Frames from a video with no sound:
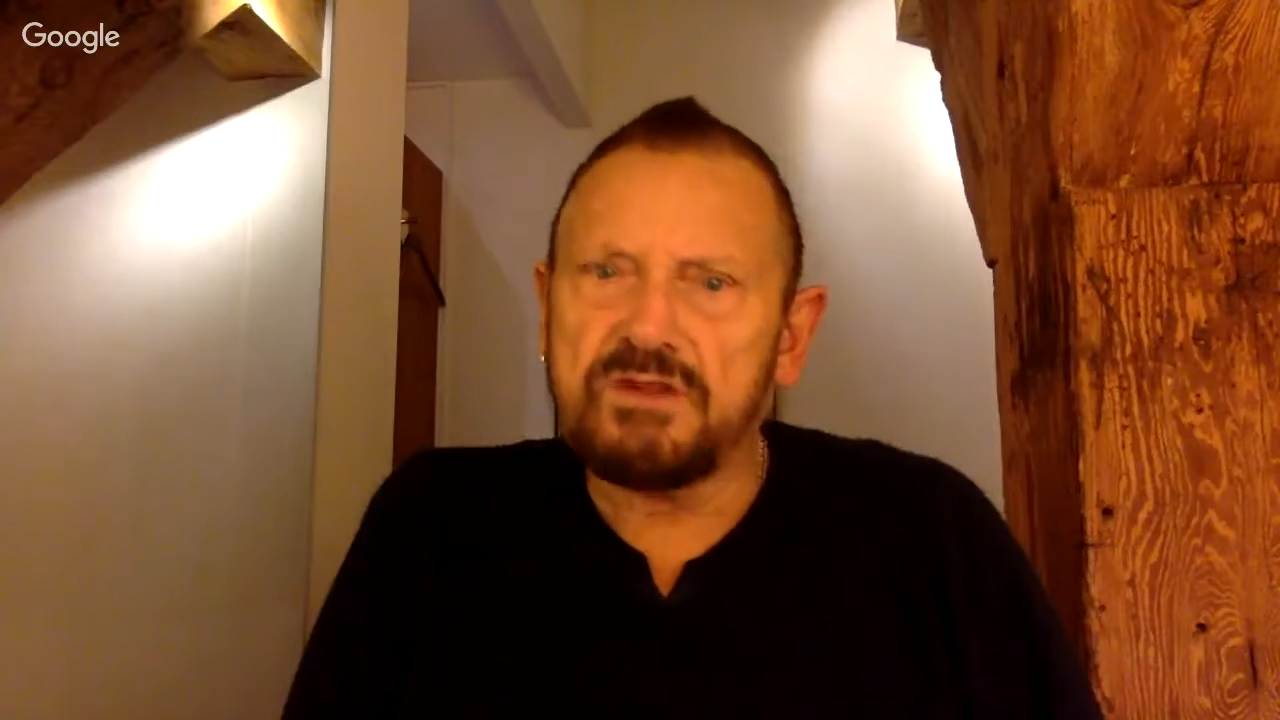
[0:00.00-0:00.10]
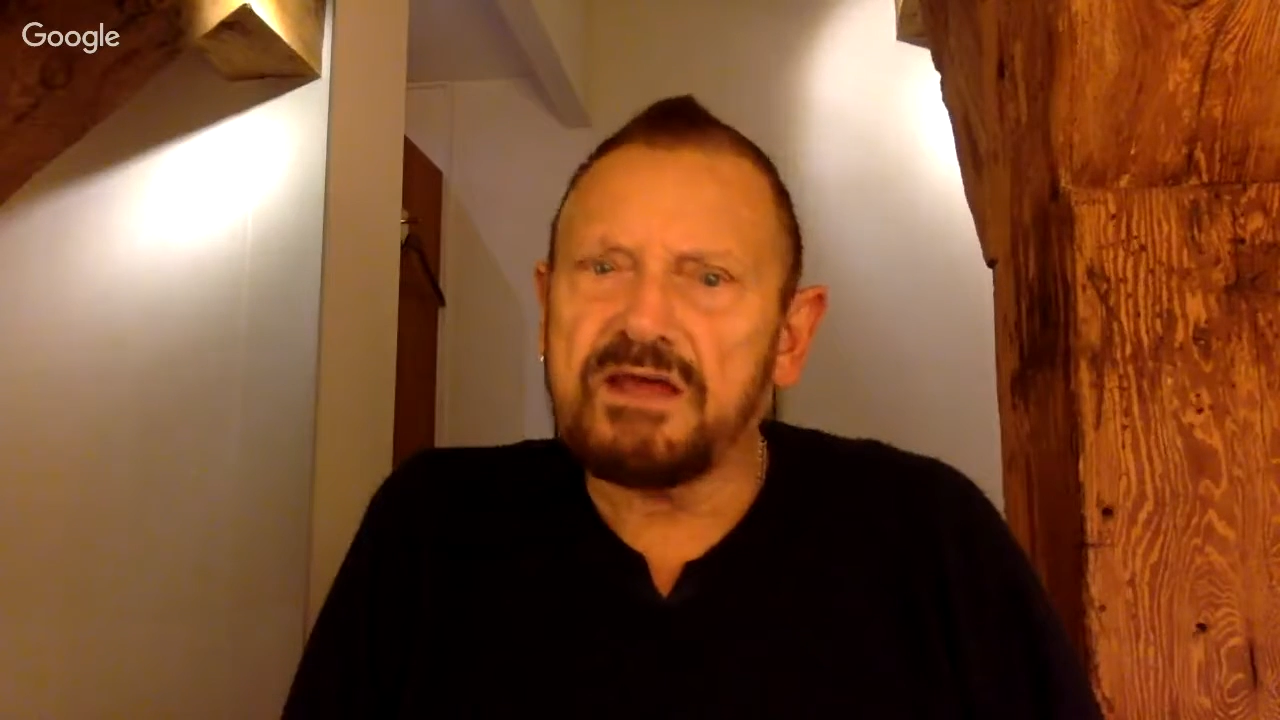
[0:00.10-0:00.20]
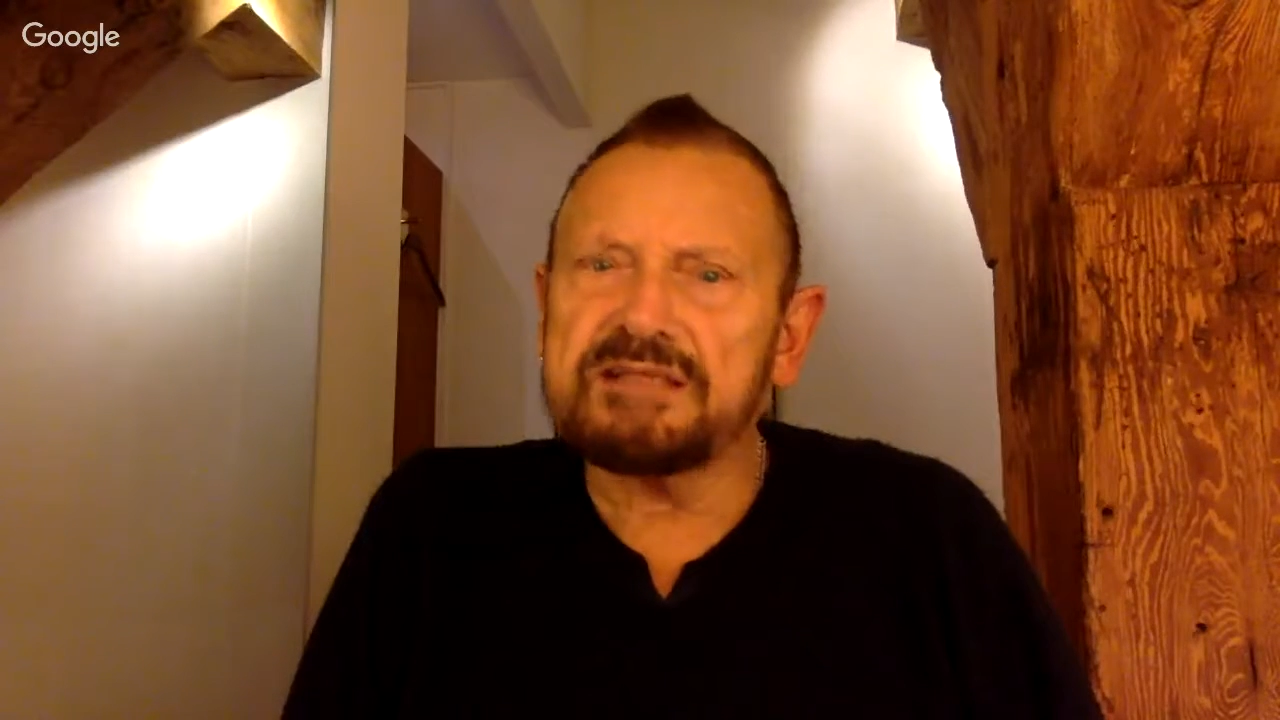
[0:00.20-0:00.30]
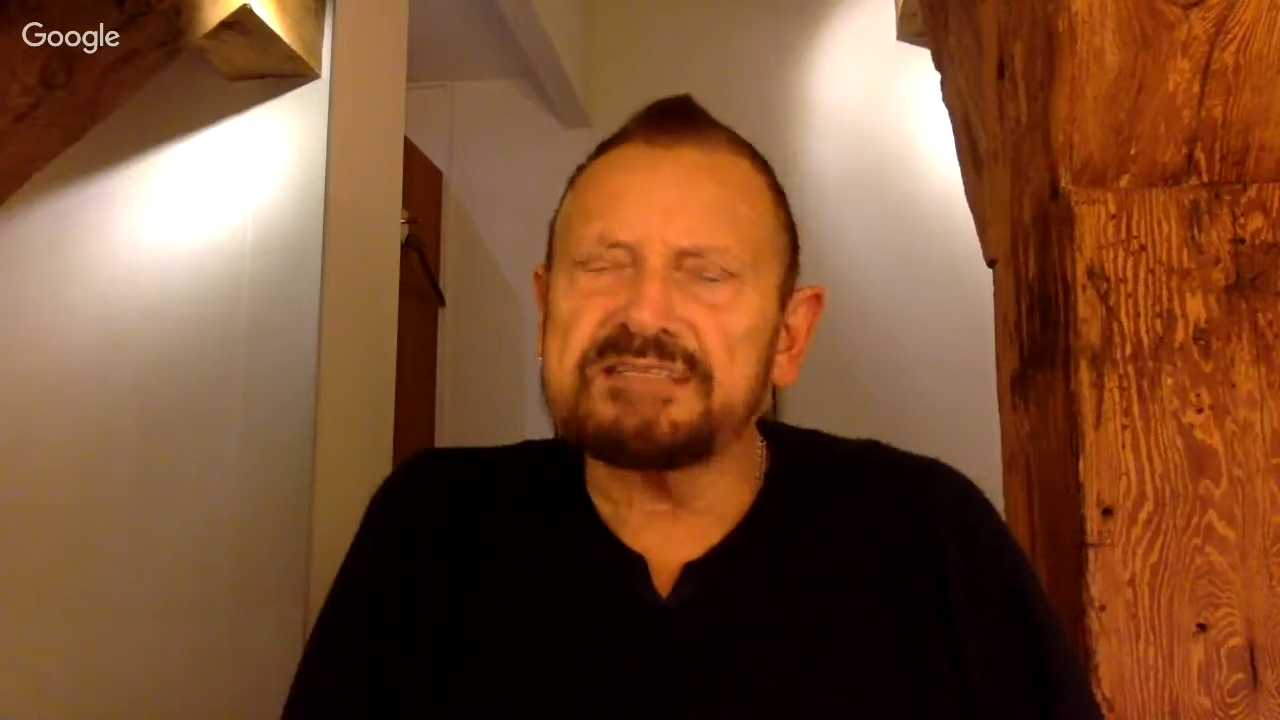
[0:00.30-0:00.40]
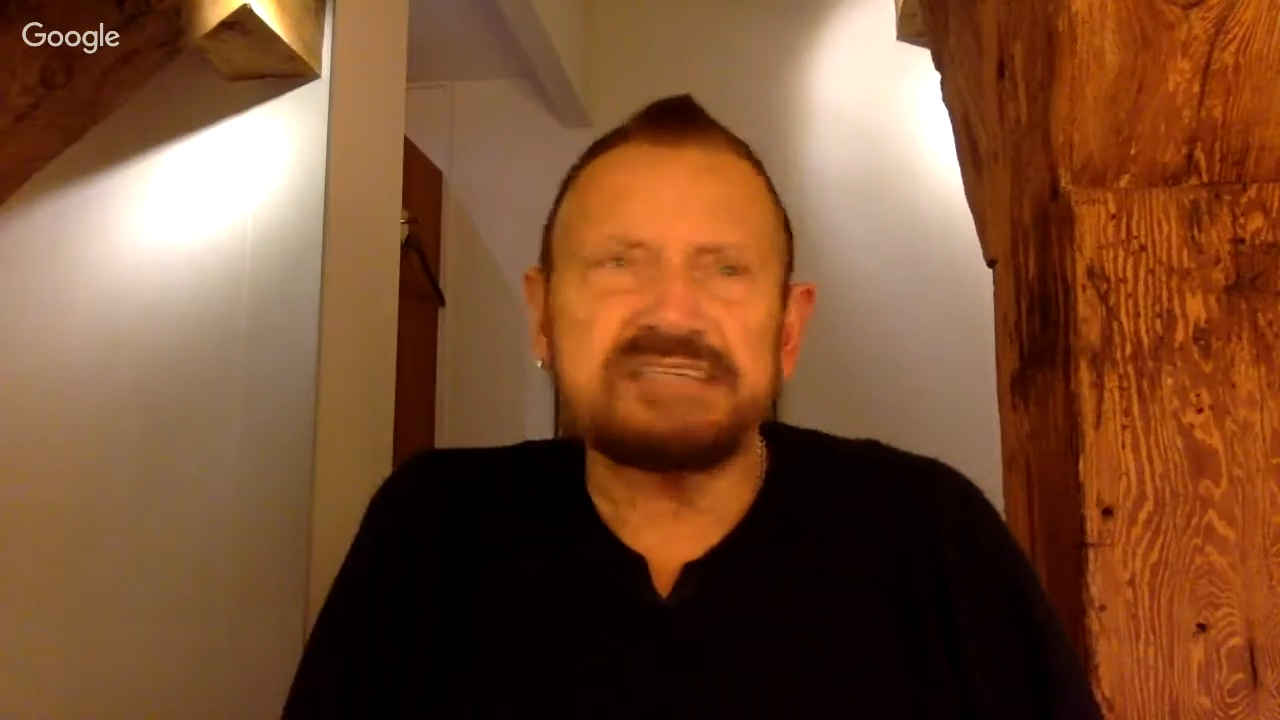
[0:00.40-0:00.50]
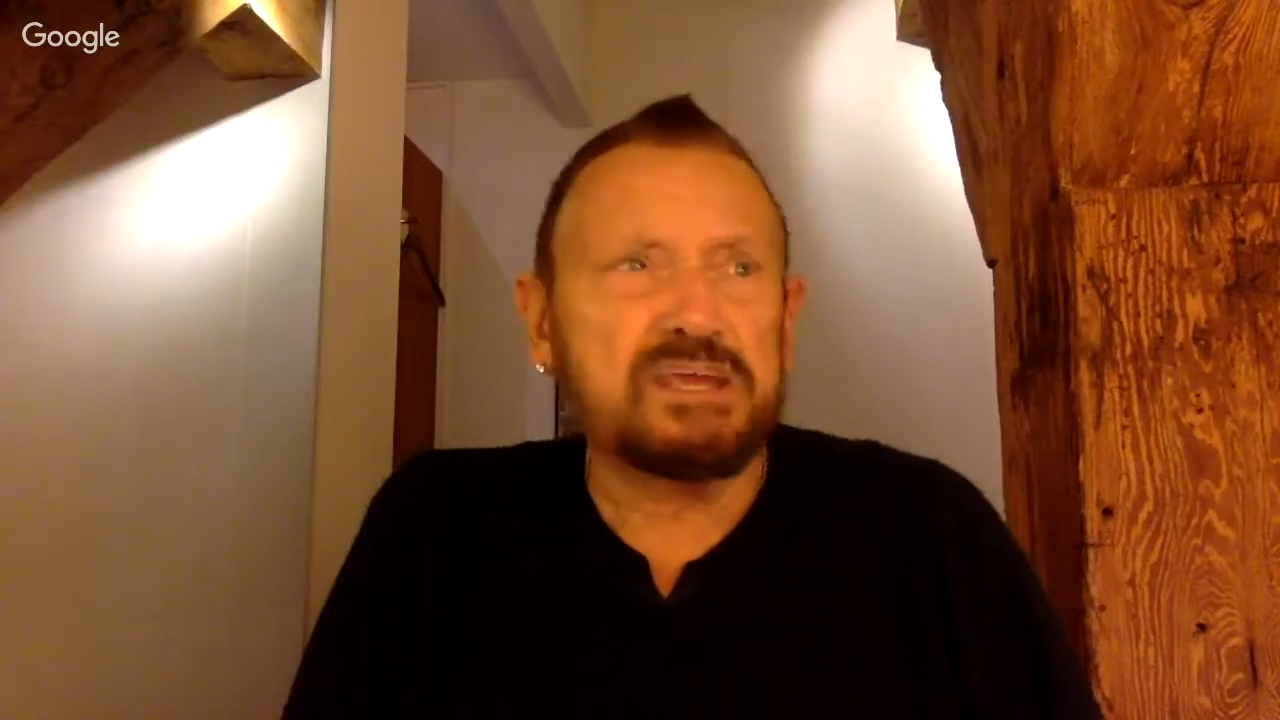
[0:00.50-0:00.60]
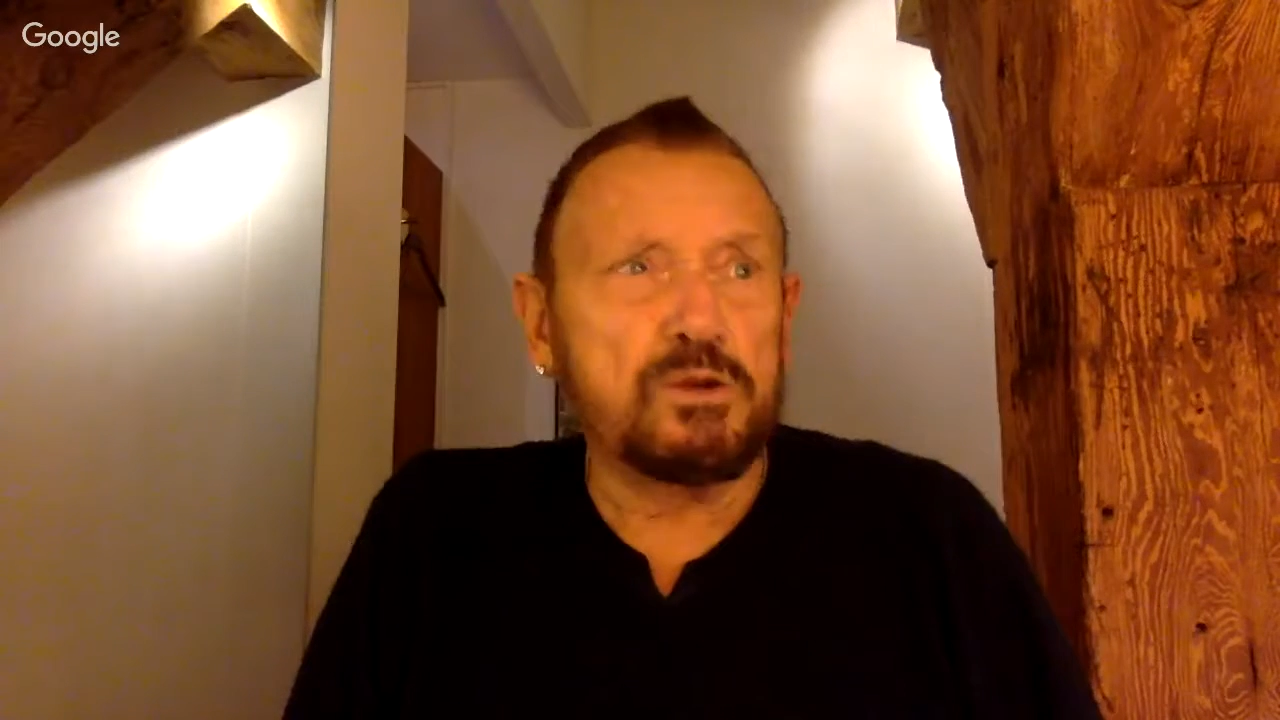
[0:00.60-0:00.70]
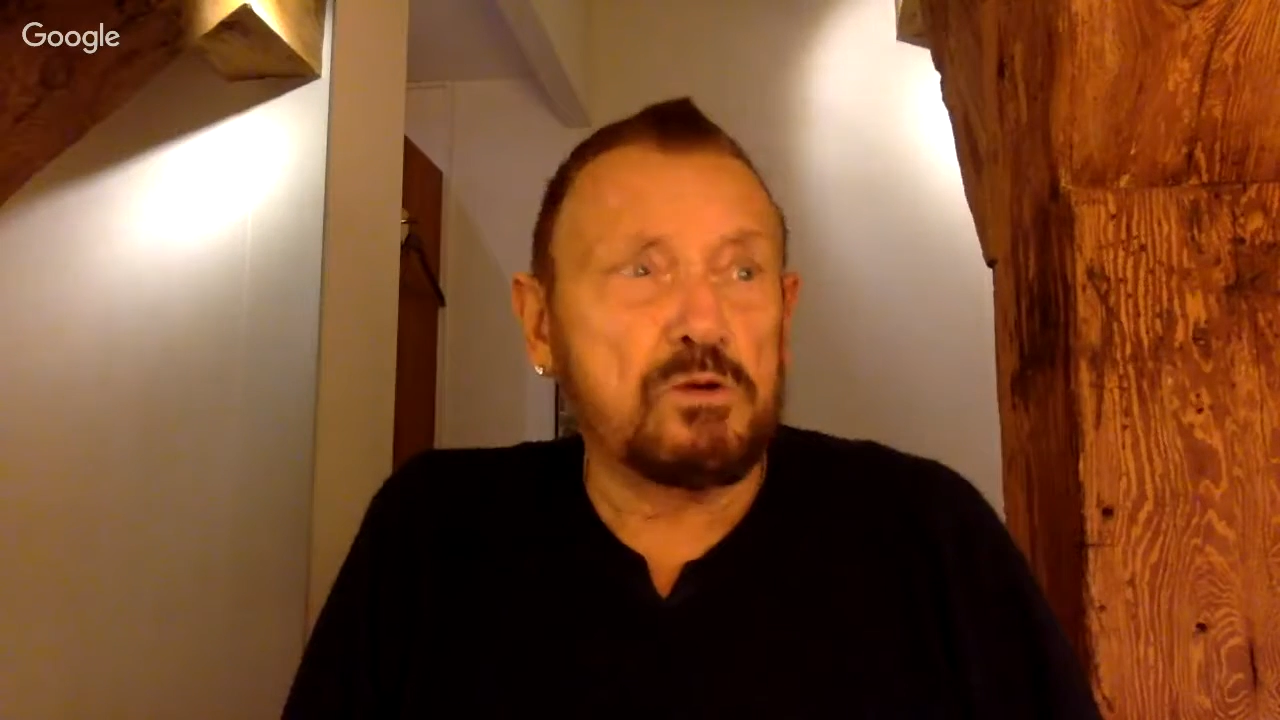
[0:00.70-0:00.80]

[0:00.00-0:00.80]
I can see you,